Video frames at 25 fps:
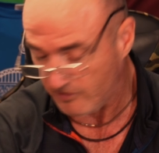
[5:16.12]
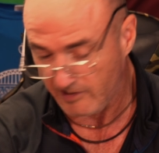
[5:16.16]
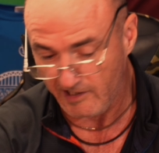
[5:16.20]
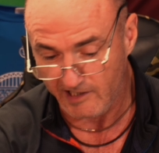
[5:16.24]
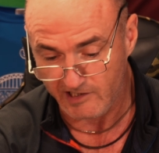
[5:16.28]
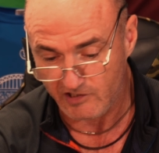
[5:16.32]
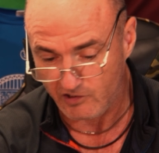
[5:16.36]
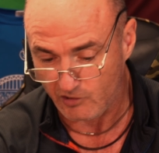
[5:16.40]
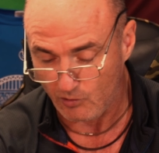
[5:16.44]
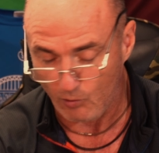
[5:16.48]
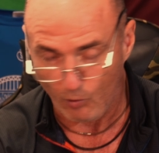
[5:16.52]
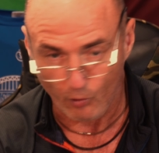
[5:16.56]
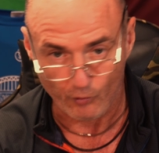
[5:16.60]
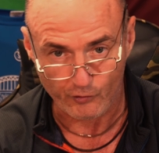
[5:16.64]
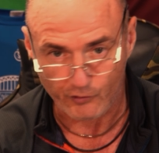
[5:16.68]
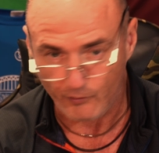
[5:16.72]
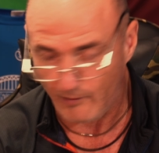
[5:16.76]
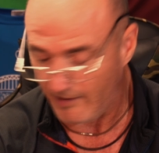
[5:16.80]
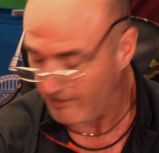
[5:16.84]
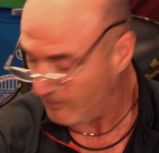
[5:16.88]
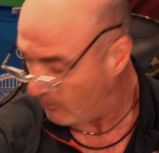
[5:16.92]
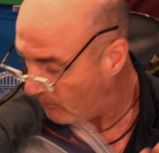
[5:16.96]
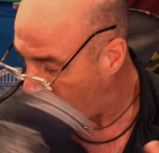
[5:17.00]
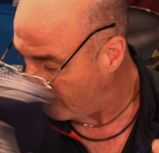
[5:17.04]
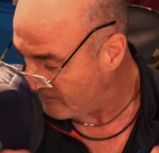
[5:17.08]
these all
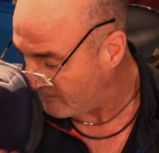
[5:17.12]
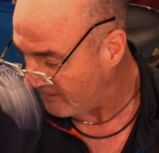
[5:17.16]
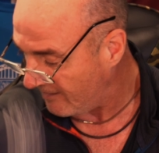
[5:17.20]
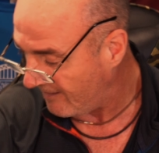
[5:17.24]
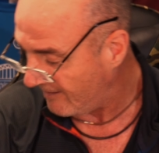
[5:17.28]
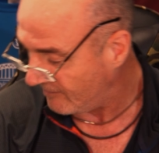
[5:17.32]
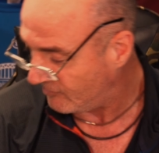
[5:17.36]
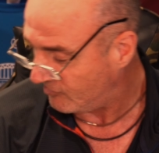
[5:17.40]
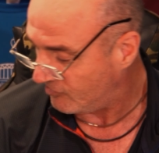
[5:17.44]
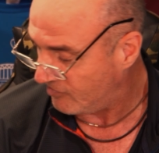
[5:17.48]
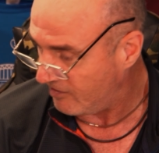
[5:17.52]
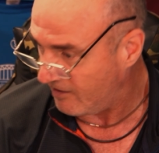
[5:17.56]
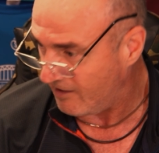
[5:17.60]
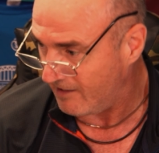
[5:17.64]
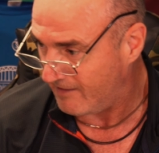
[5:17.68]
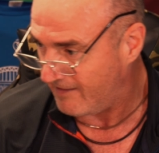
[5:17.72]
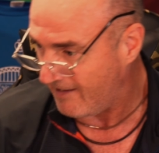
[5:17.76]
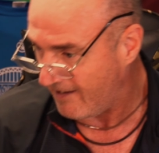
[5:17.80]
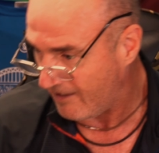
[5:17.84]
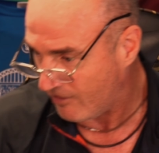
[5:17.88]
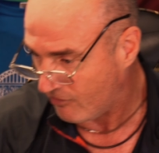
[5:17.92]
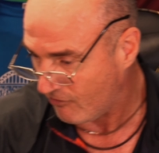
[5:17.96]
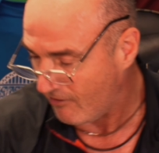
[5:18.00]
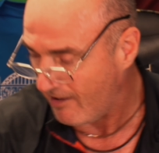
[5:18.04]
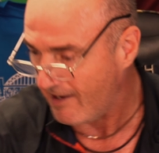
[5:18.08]
throughout the winter last year.
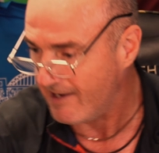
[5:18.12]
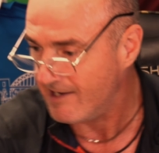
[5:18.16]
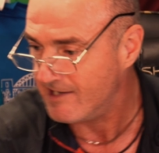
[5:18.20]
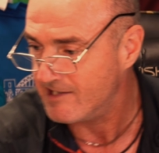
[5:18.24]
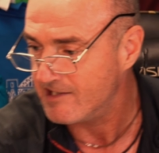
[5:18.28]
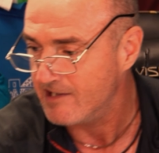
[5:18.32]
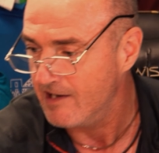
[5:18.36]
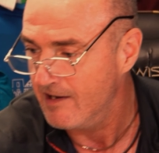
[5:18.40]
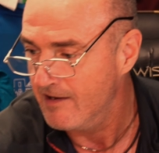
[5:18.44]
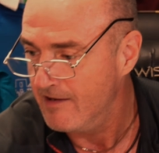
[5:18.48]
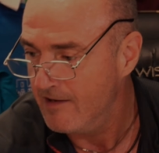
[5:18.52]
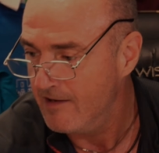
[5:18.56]
They're great.